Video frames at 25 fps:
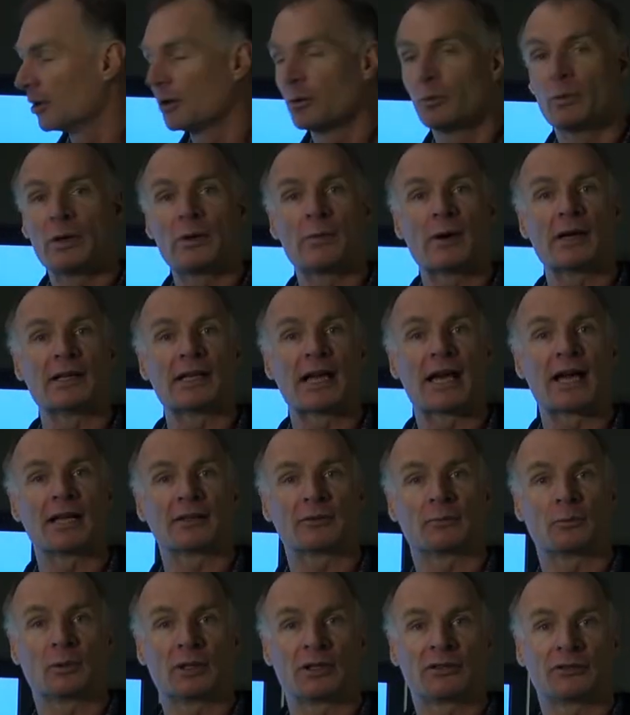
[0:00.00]
We went out
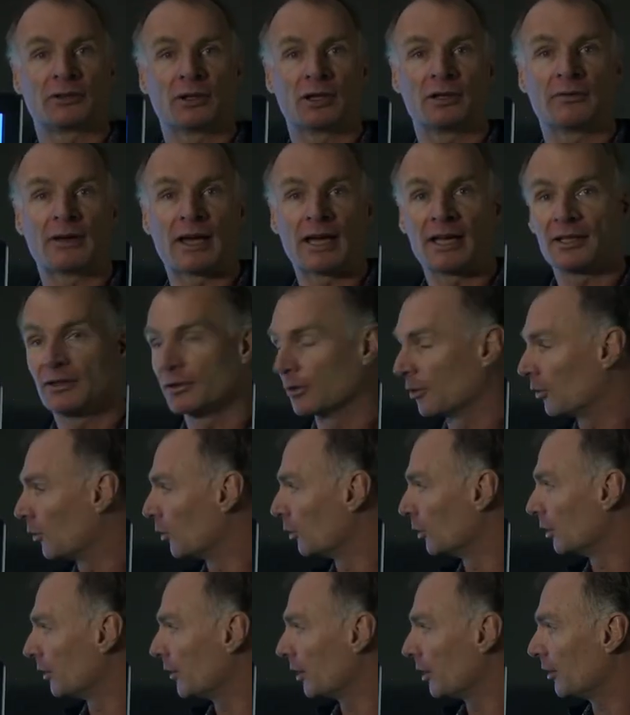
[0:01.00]
and we surveyed
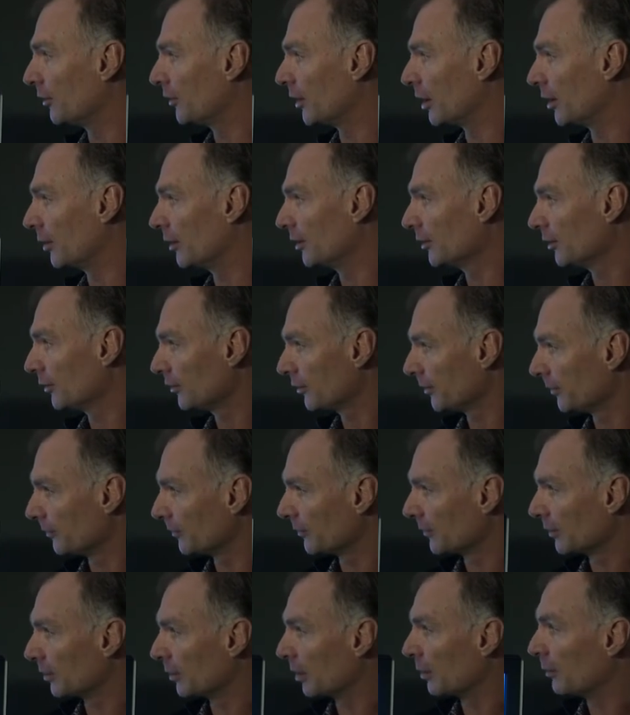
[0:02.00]
all of those areas
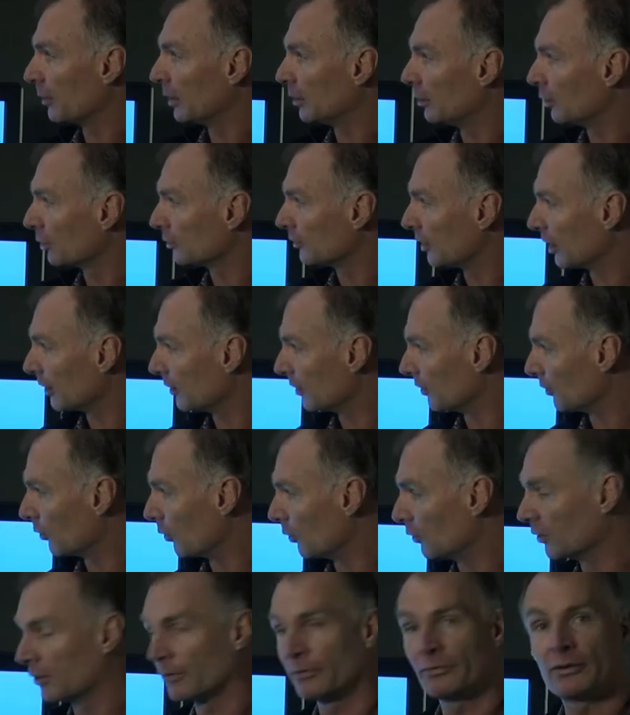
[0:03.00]
and we looked at
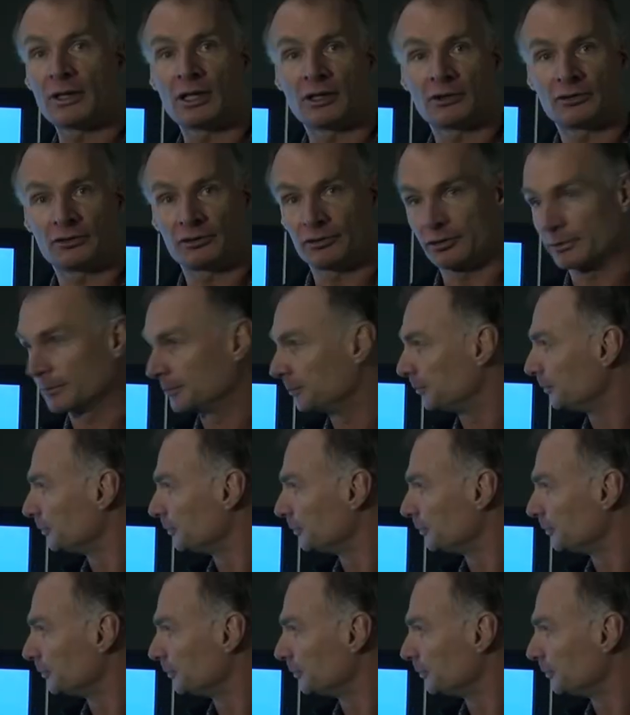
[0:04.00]
all the fish.